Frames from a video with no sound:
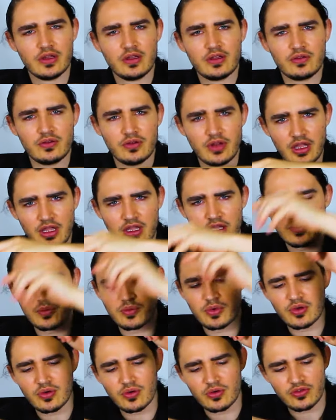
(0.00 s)
Today
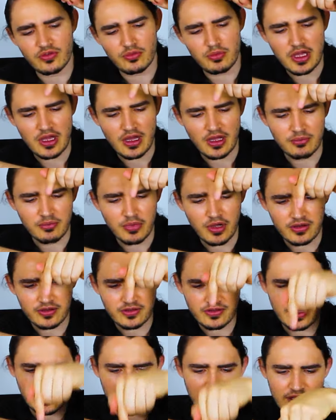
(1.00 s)
we're going to be
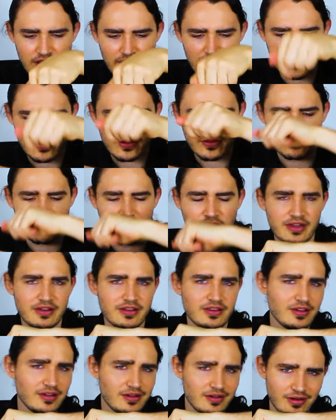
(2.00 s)
unboxing this right
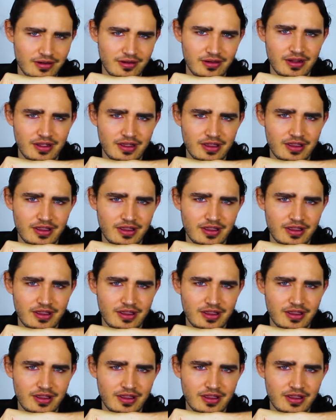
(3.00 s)
here,